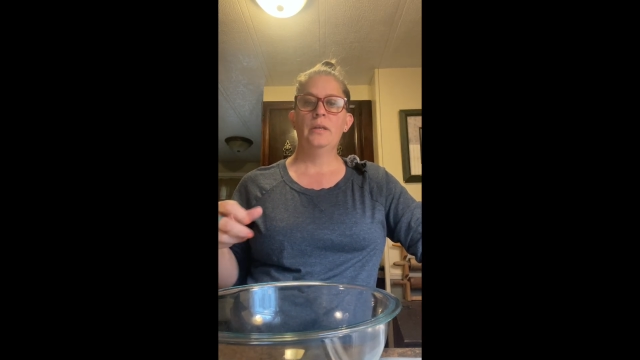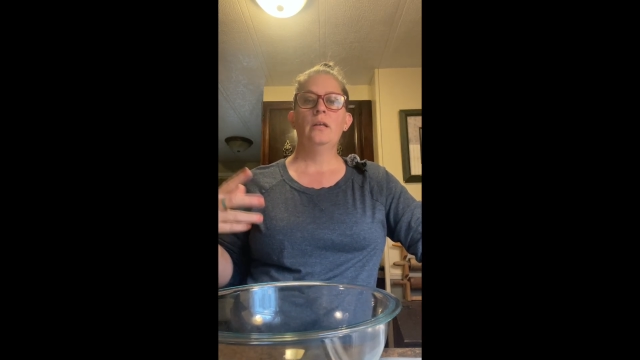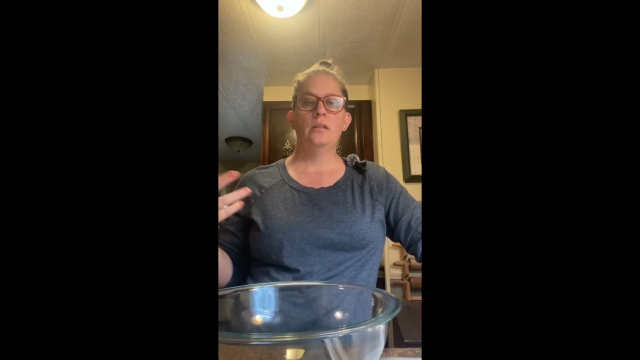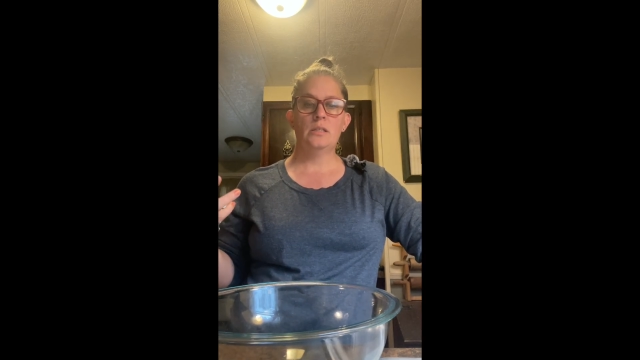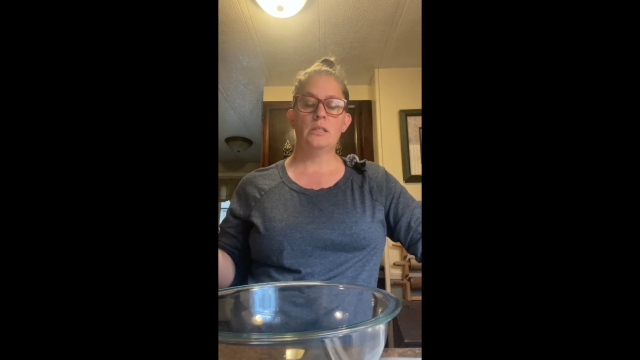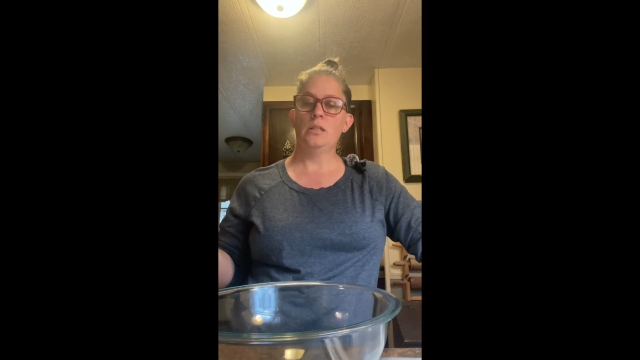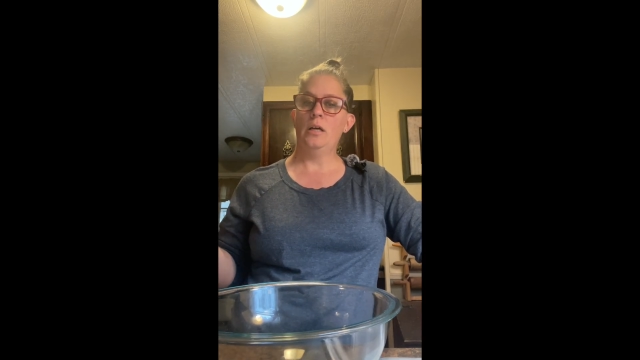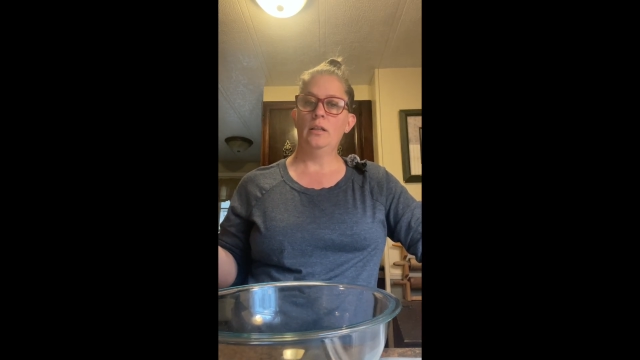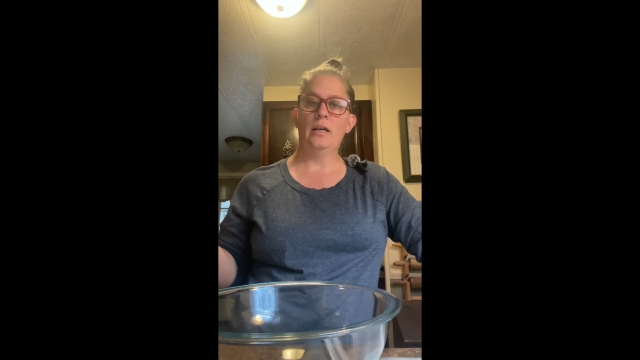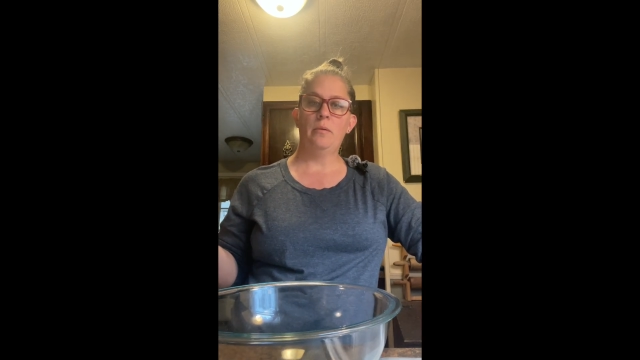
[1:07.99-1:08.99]
this is a
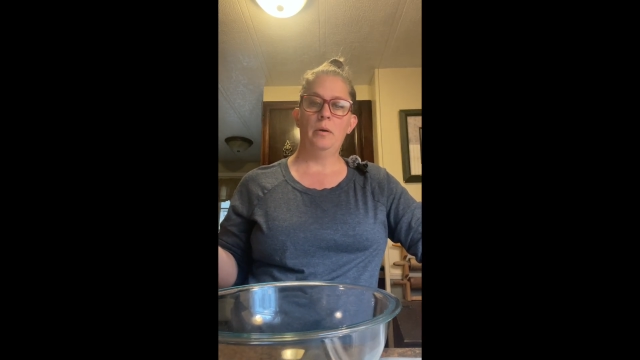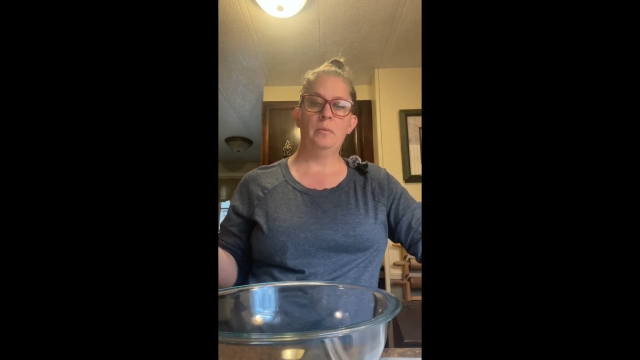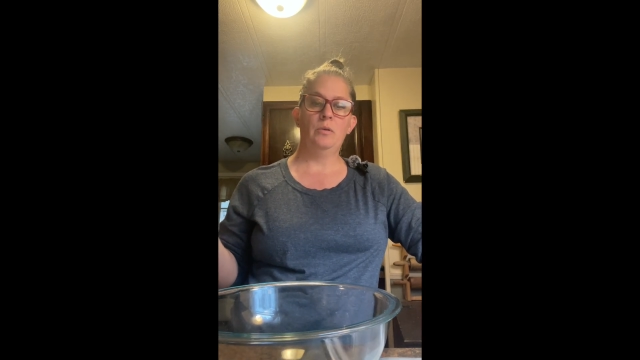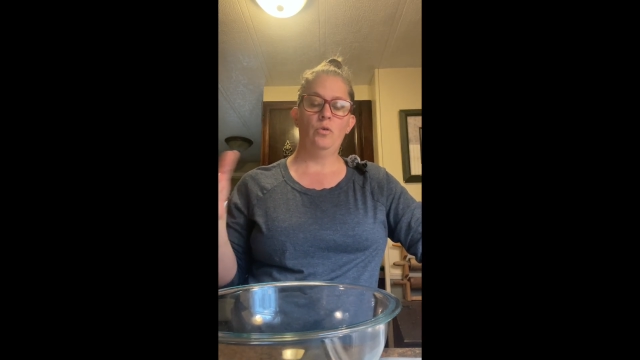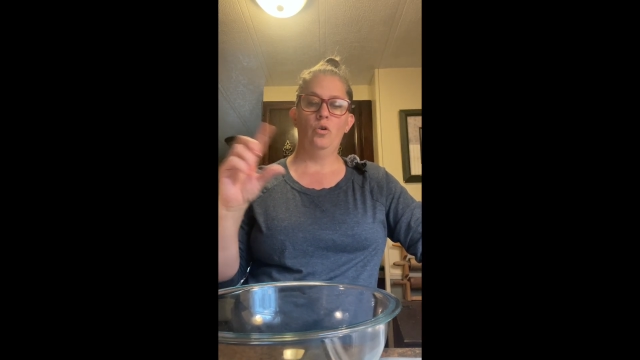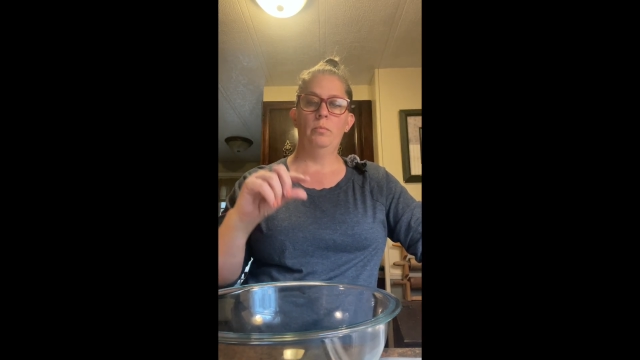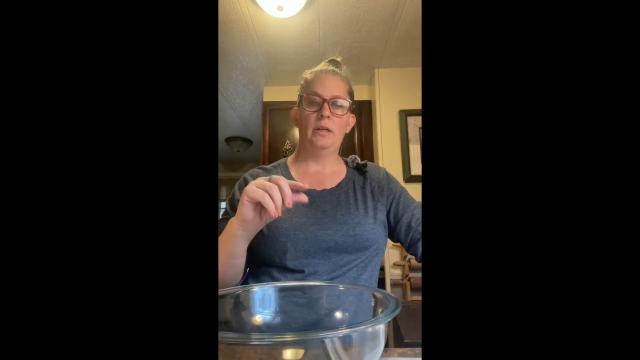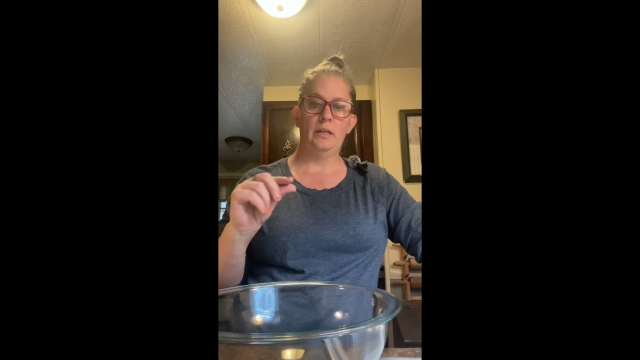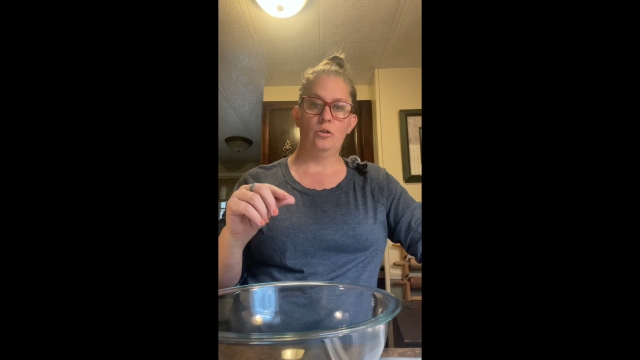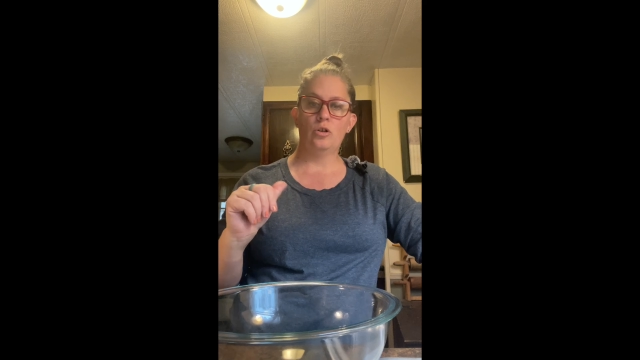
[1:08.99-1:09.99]
lot like a pumpkin roll but
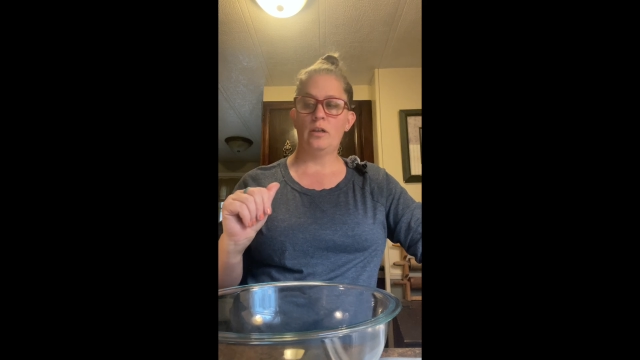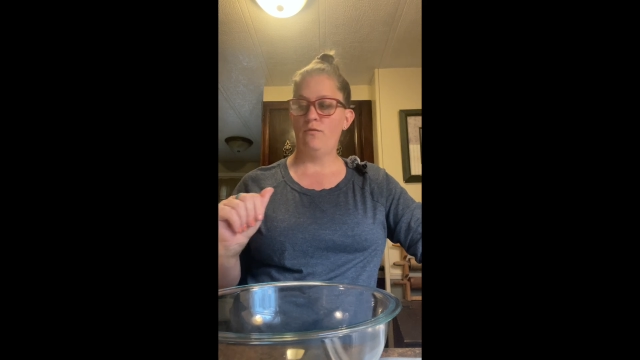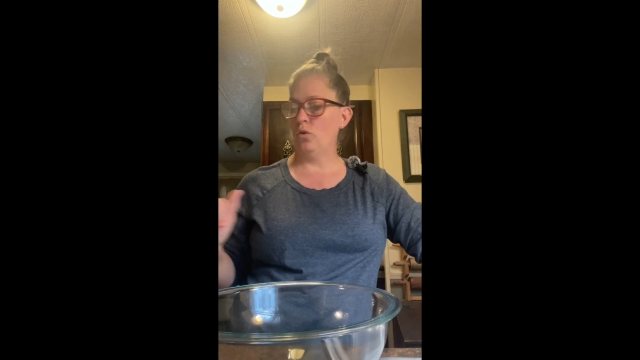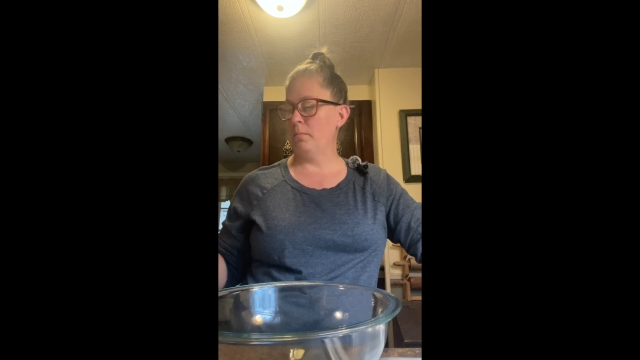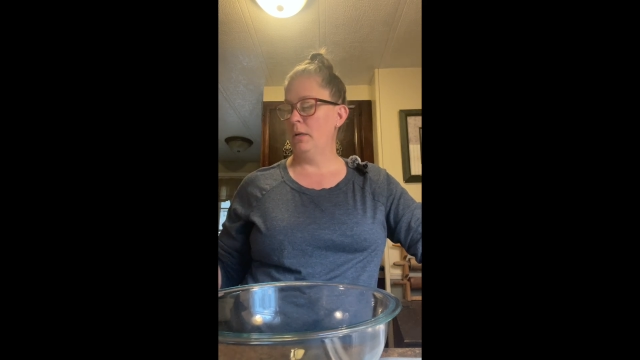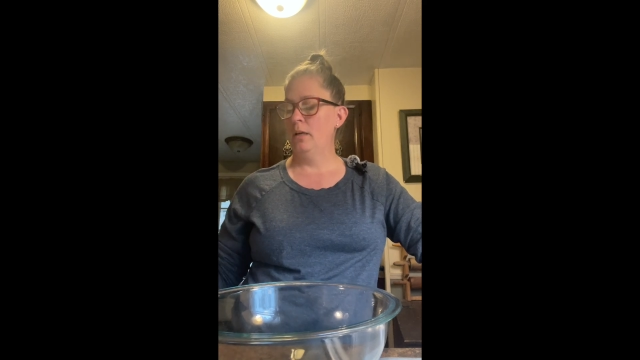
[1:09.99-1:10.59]
in cookie form.